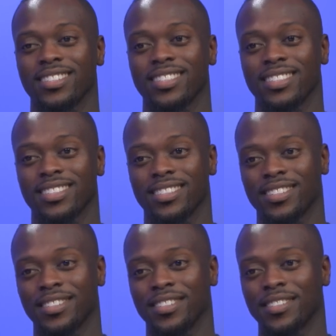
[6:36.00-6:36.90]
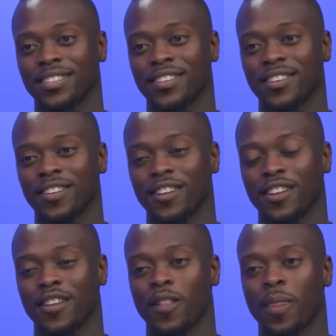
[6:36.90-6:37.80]
To do the work because
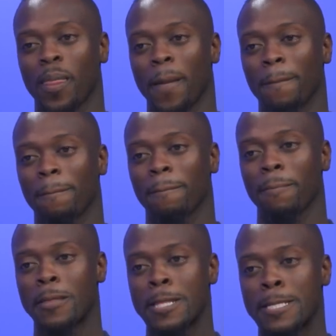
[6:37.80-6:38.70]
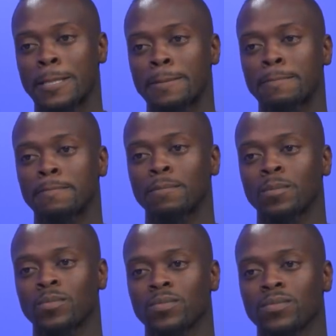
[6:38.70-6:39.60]
you are
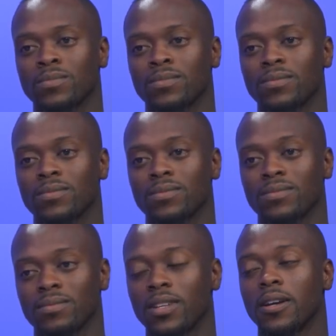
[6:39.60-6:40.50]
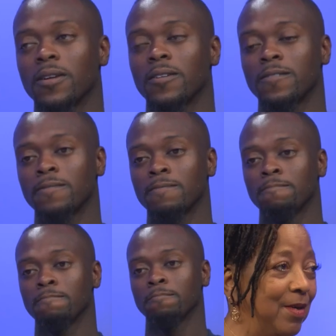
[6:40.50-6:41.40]
it. You you yeah.
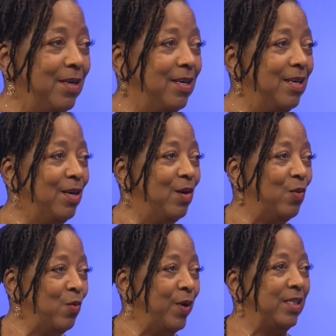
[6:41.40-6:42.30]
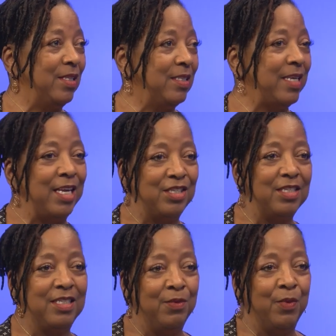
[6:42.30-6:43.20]
become mm-hmm. what this
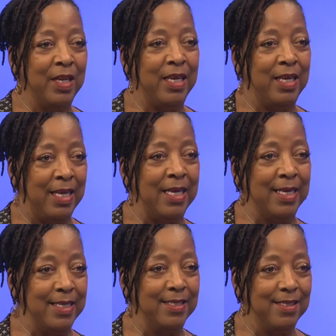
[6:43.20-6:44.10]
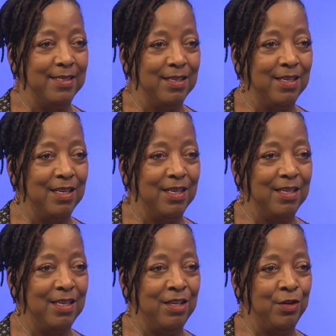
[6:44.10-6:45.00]
agency really is. Mm-hmm.
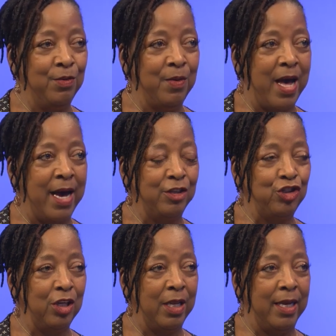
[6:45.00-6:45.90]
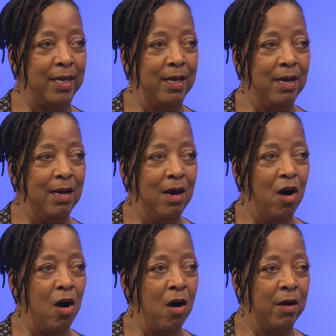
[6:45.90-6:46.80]
You actually
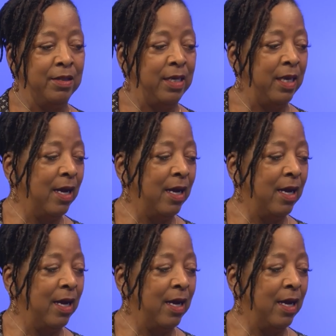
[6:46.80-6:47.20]
are the.